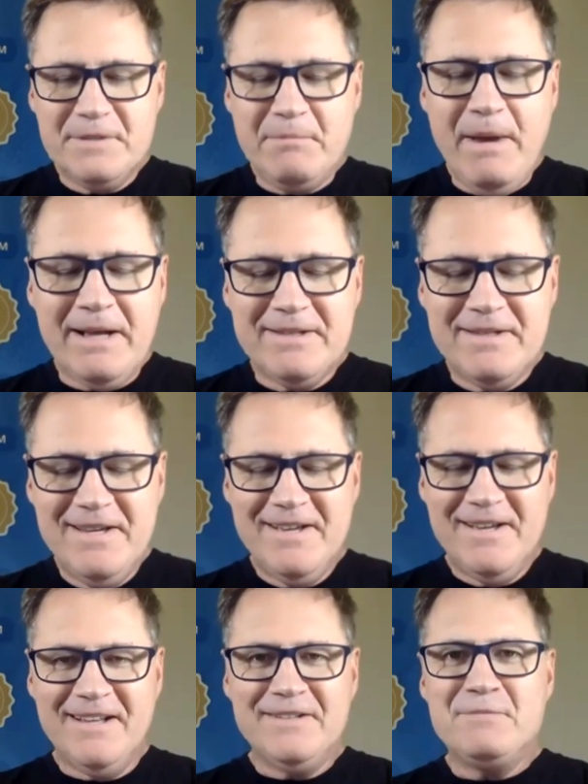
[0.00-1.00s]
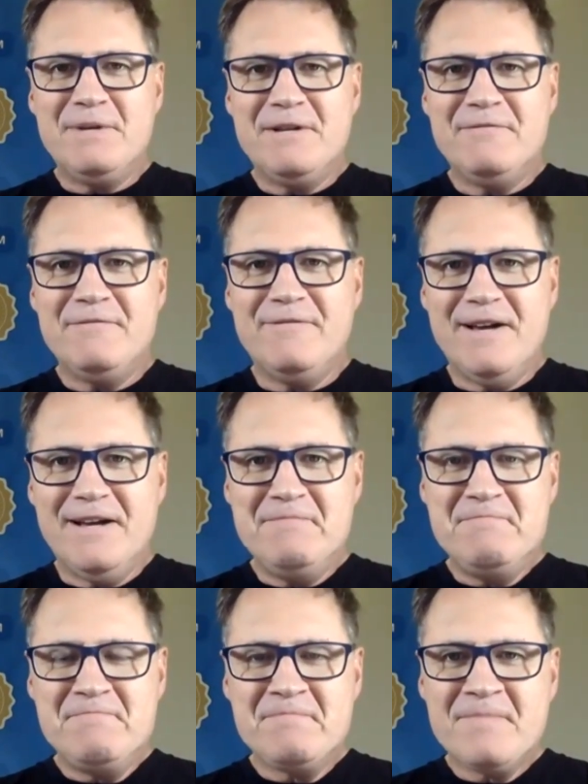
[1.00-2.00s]
expect a little bit of
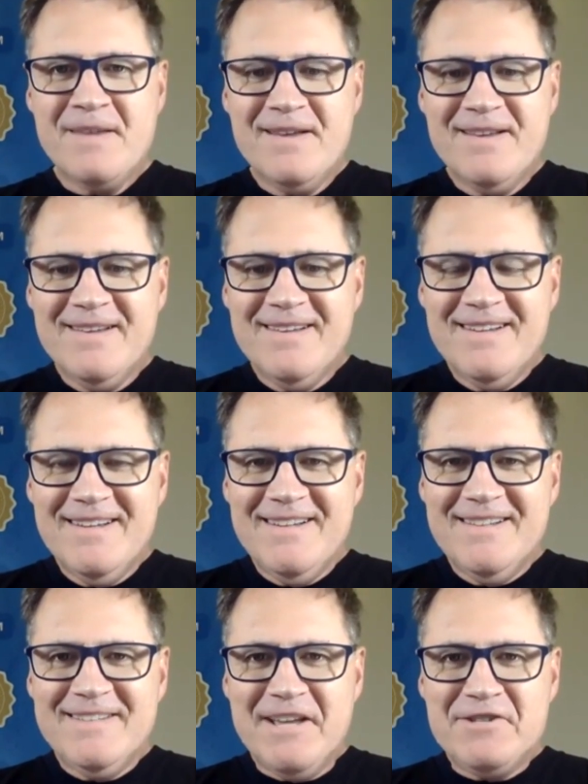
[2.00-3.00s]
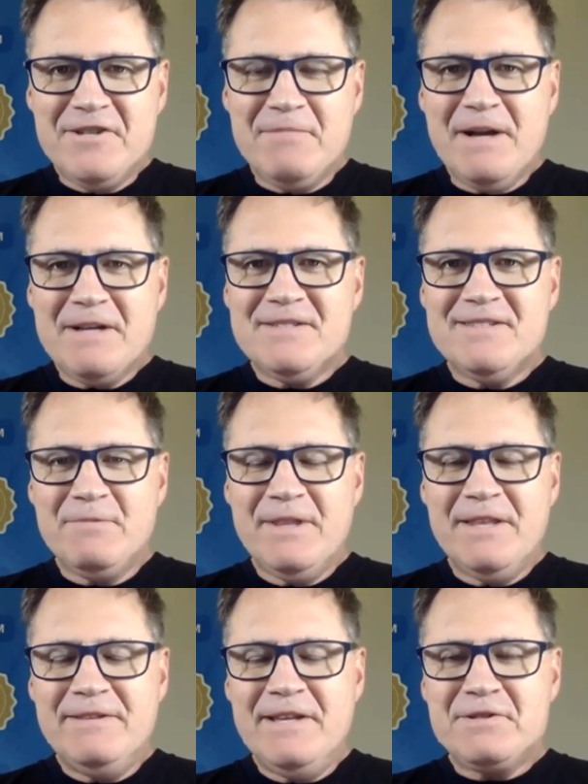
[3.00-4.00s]
tension
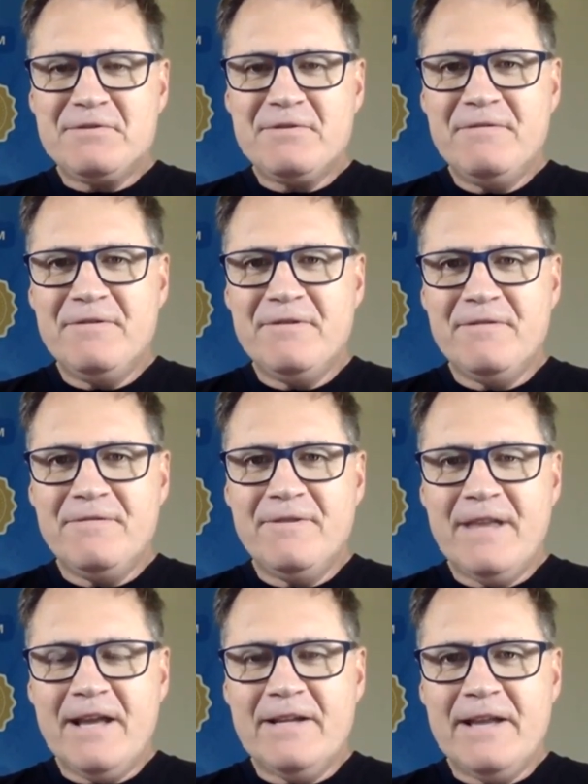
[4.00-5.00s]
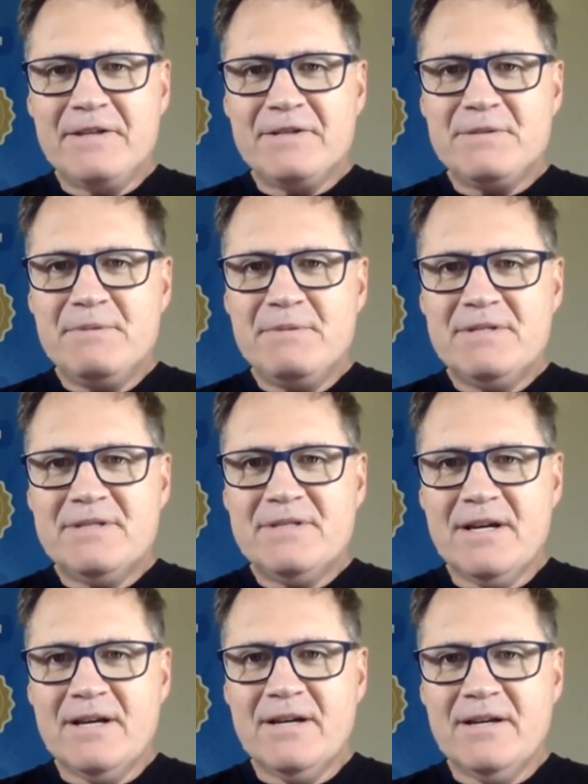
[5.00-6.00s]
within the industry for that announcement.
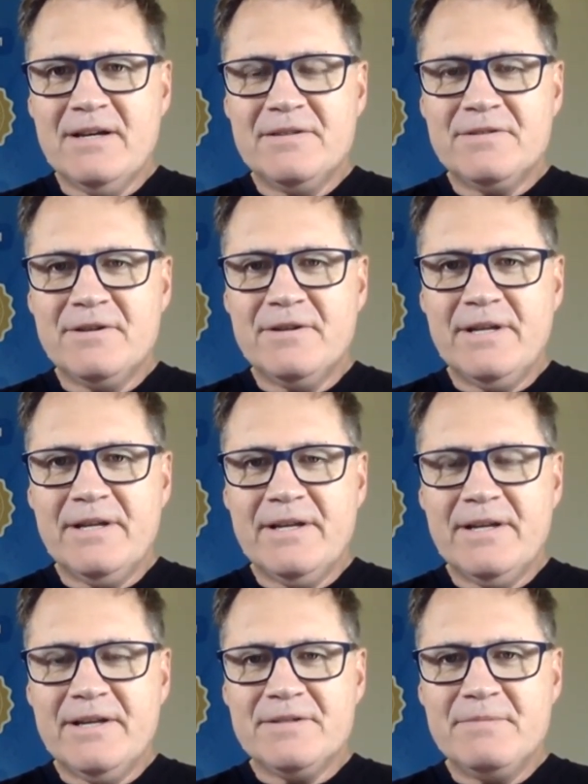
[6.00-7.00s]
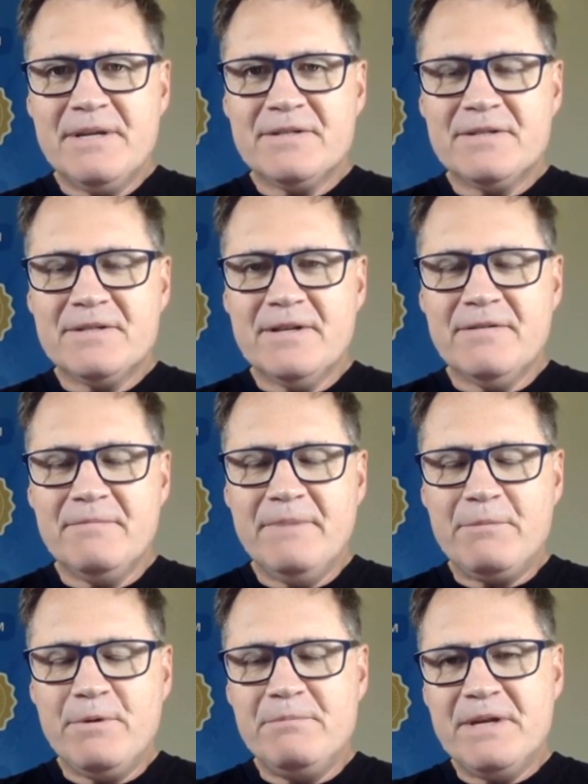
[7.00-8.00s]
It certainly has
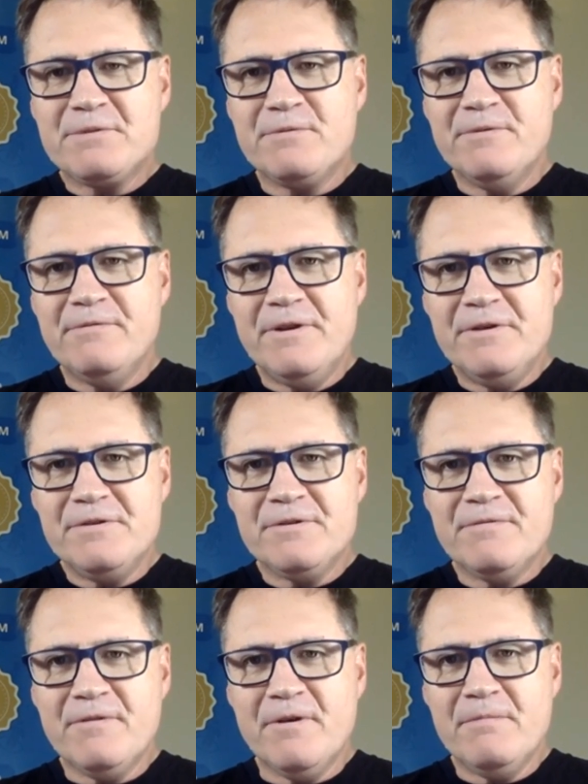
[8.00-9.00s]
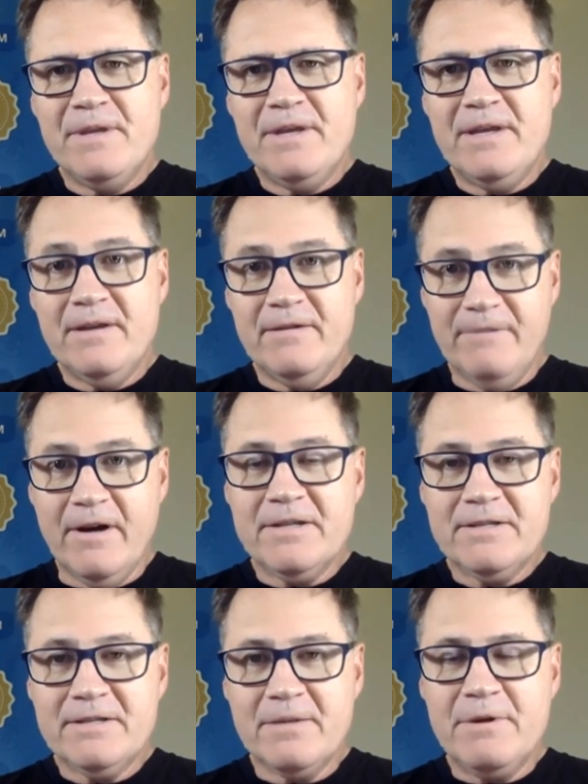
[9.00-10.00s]
met with mixed reviews from the
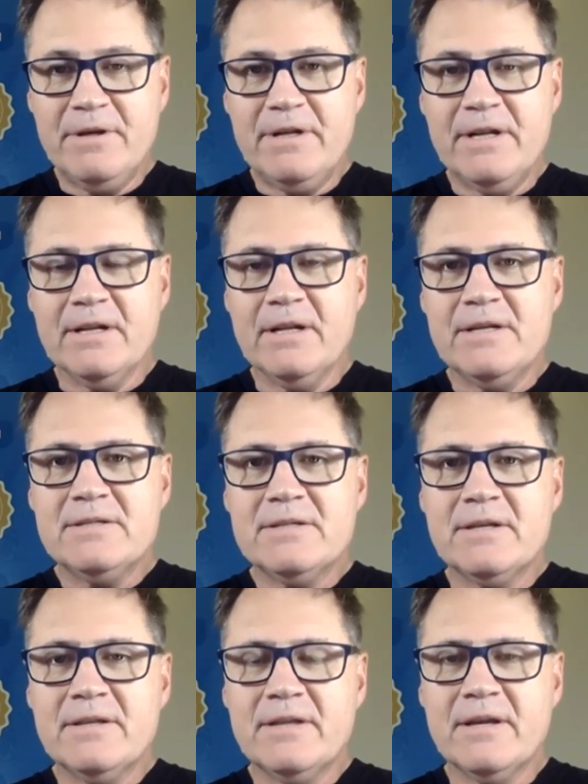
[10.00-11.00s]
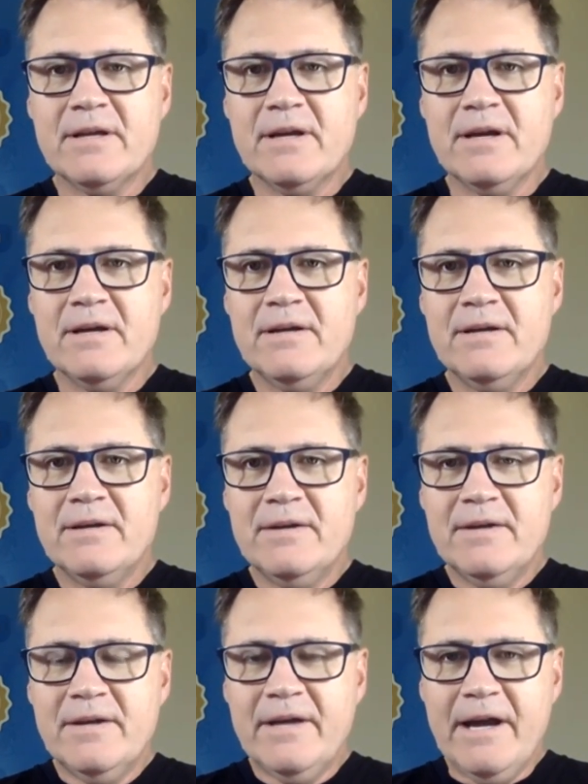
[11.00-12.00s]
advice community, at least. I think
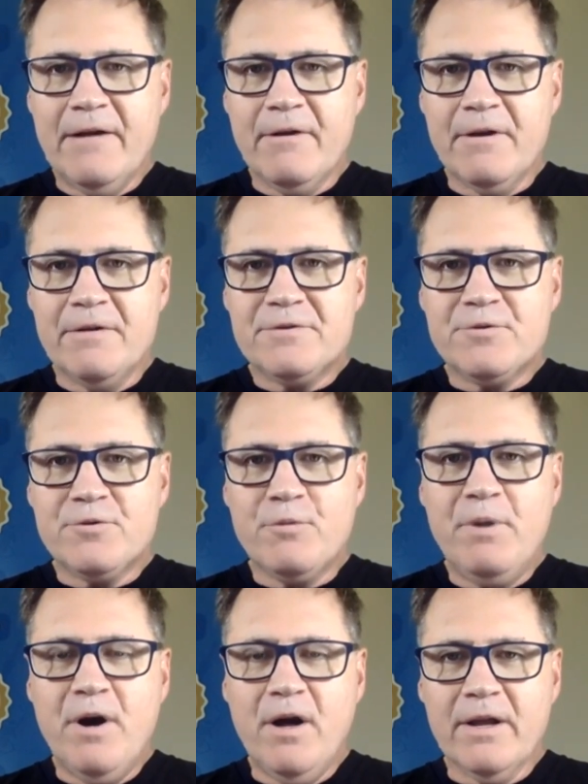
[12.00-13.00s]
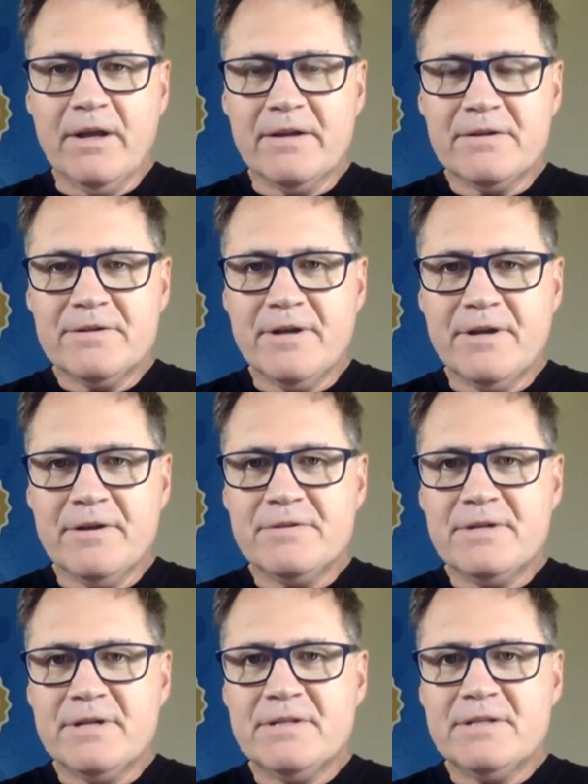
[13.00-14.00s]
our own straw polling
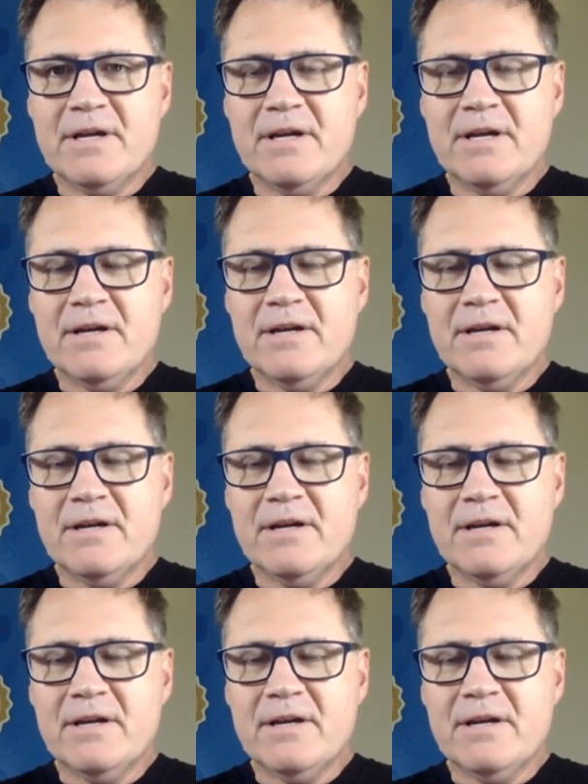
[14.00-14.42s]
shows that